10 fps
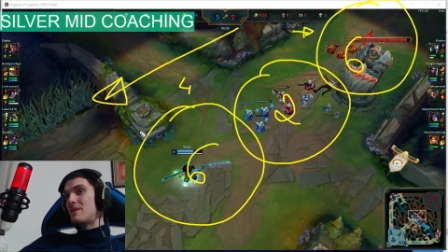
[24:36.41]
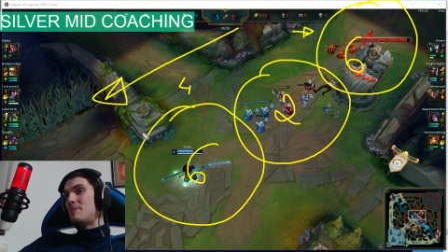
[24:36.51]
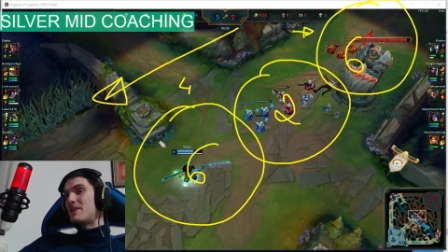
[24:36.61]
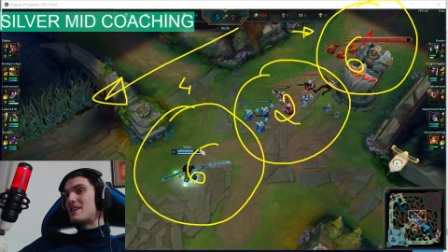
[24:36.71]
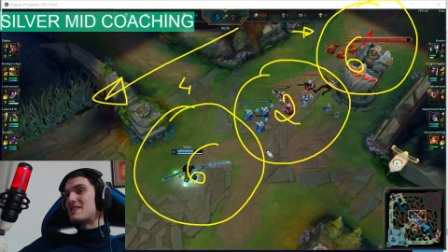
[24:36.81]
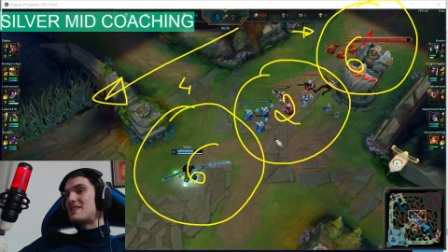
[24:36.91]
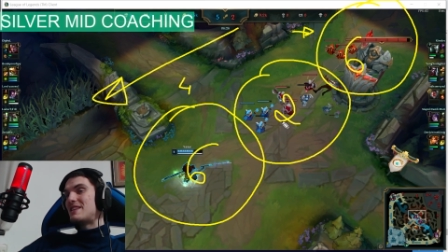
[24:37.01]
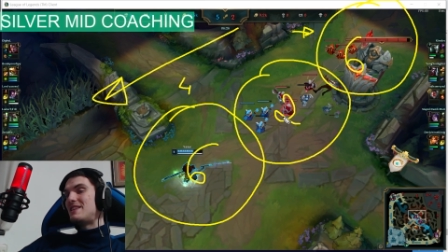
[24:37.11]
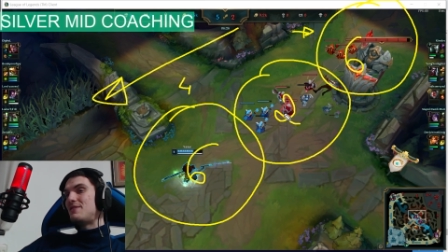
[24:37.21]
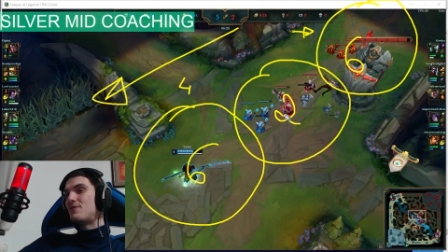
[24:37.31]
because the
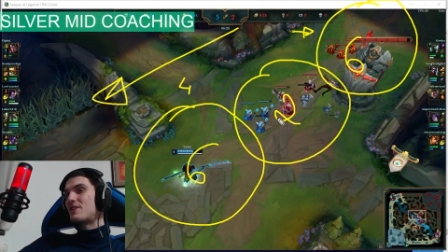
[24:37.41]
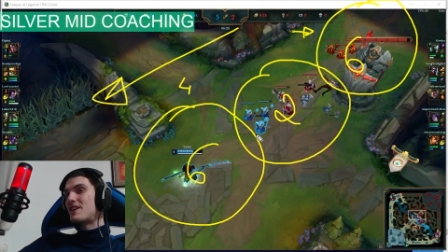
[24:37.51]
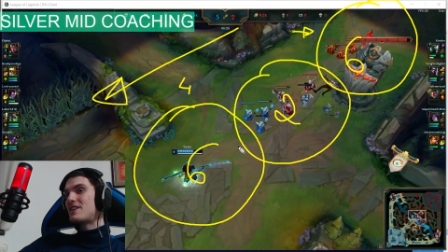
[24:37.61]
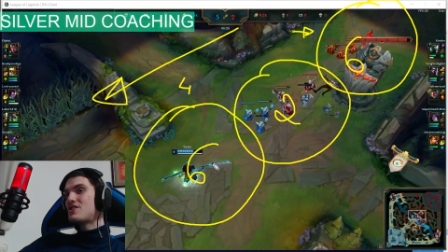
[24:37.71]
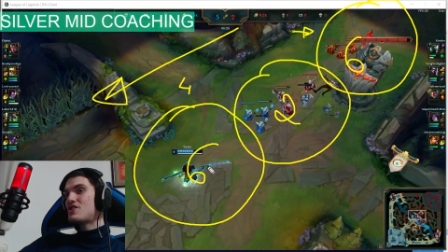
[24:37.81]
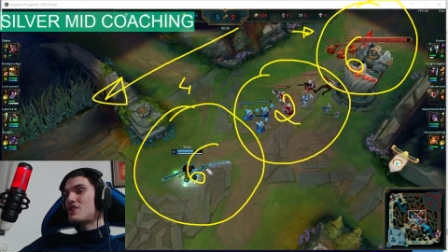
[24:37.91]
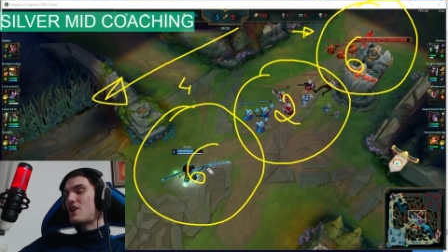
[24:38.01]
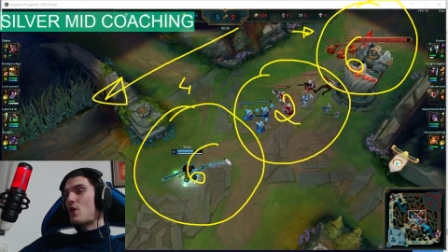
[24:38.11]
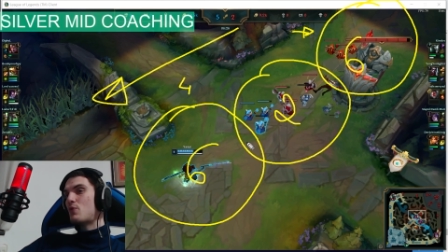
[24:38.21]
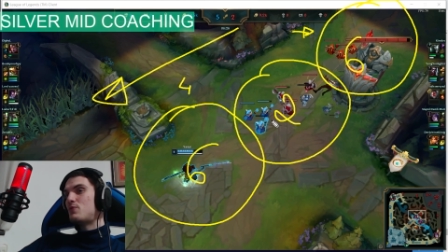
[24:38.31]

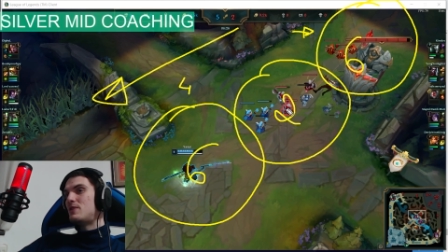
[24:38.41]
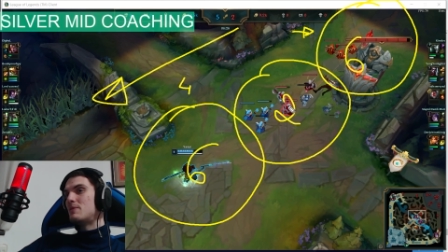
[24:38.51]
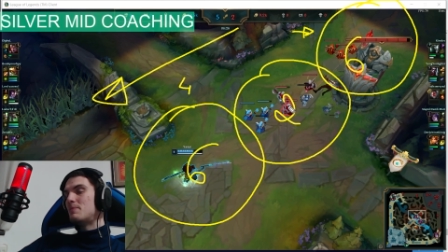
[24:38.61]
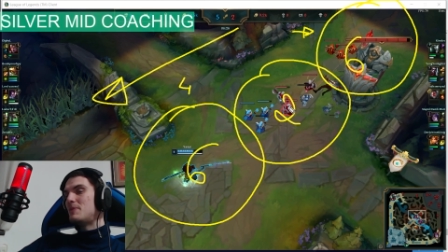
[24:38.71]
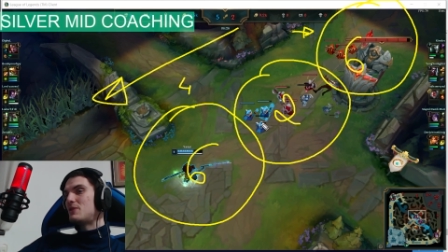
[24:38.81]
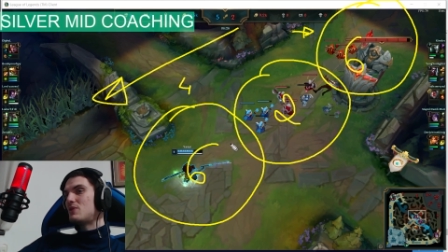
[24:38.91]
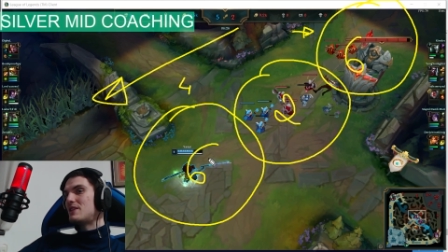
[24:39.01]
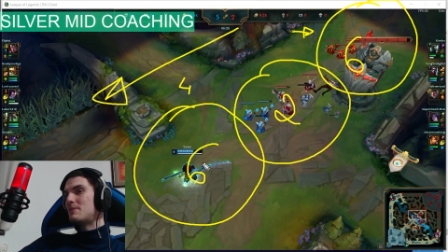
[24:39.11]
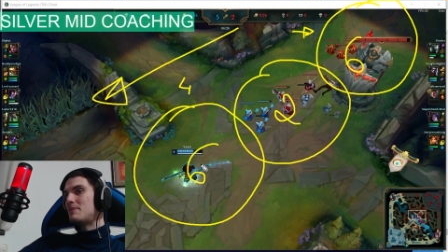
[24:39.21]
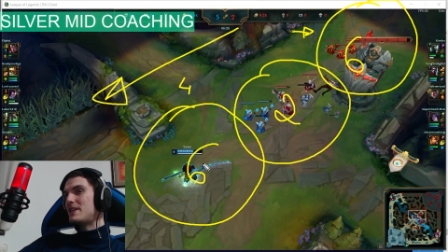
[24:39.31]
differential of the between
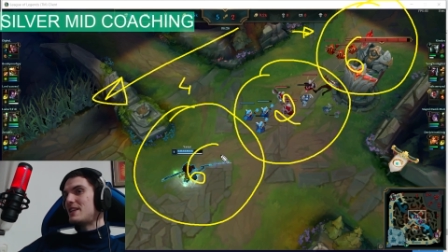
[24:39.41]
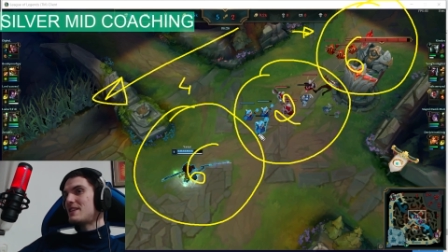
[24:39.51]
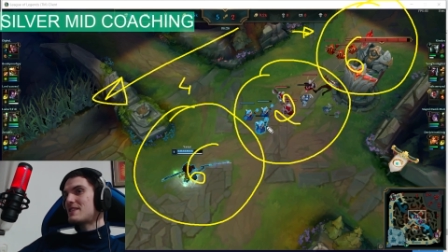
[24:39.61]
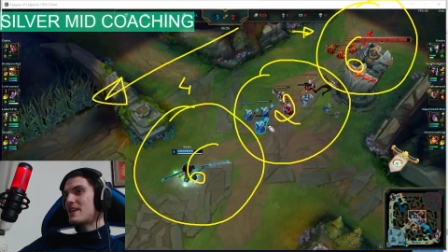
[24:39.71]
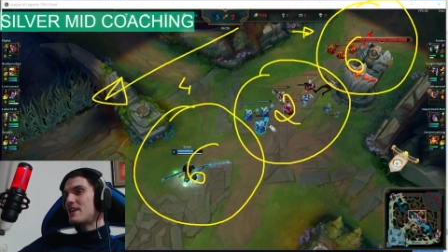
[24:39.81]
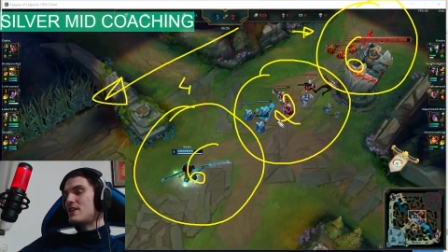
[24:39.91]
the minions